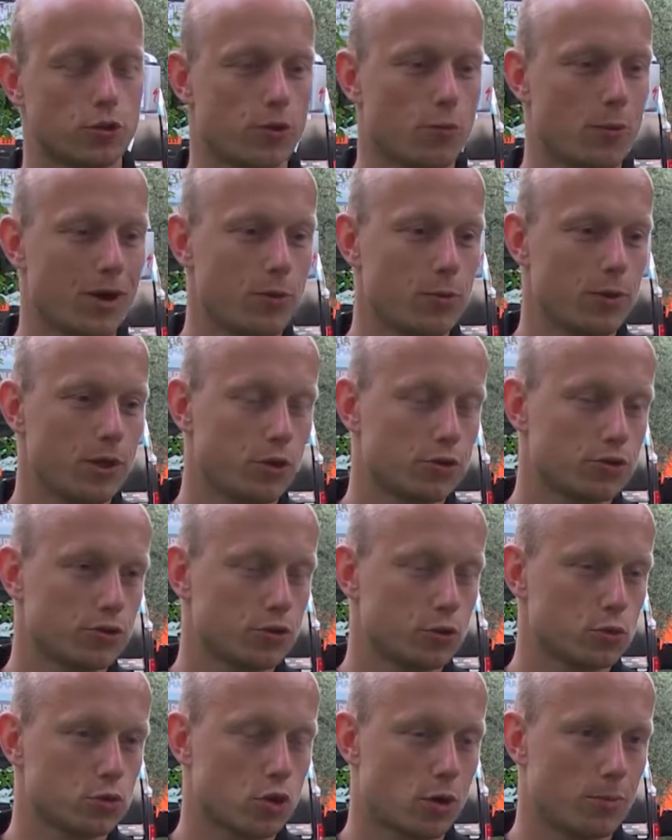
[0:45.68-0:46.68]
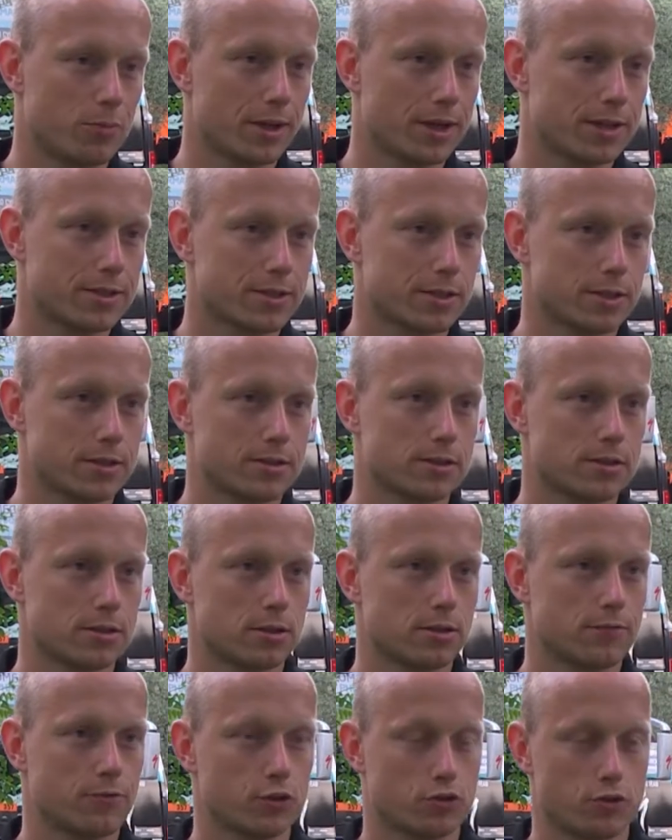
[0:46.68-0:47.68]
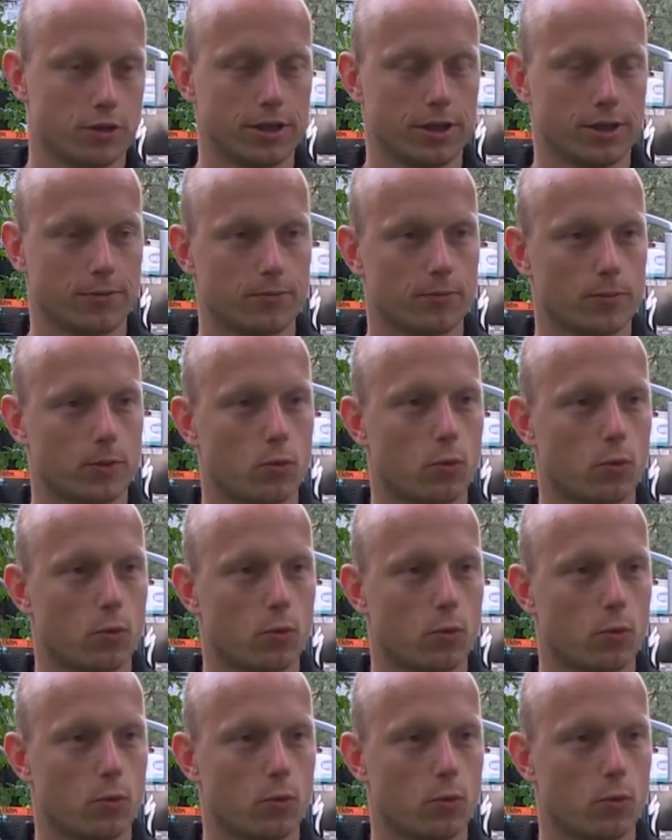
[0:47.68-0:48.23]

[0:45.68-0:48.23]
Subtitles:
the way we also use Compex is for training.